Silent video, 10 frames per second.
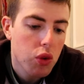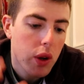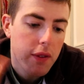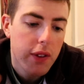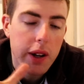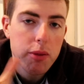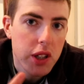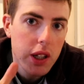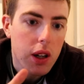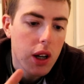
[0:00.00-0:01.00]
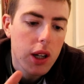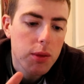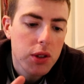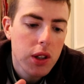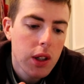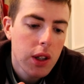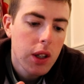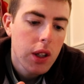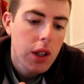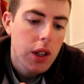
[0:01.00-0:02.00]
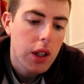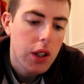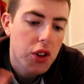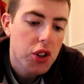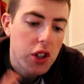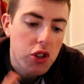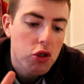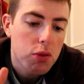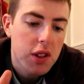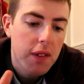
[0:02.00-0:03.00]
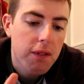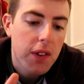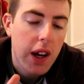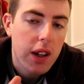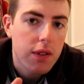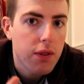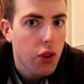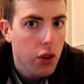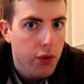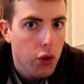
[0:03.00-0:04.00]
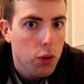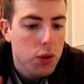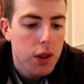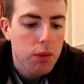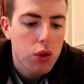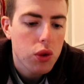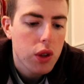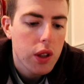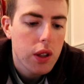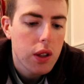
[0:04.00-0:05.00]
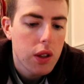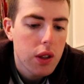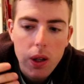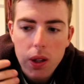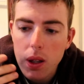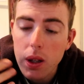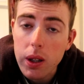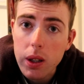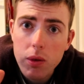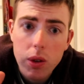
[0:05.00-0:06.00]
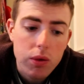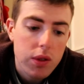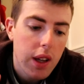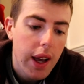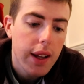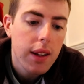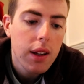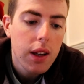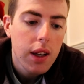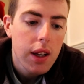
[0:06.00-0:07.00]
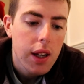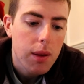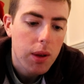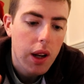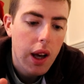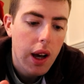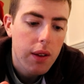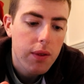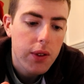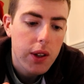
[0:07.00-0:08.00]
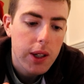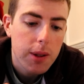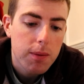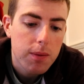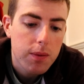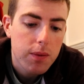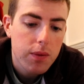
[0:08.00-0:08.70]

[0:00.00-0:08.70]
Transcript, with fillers: twenty-five percent carbs, uh, thirty-two percent fat and forty-four percent protein. At like around ten, I'm going to have, um,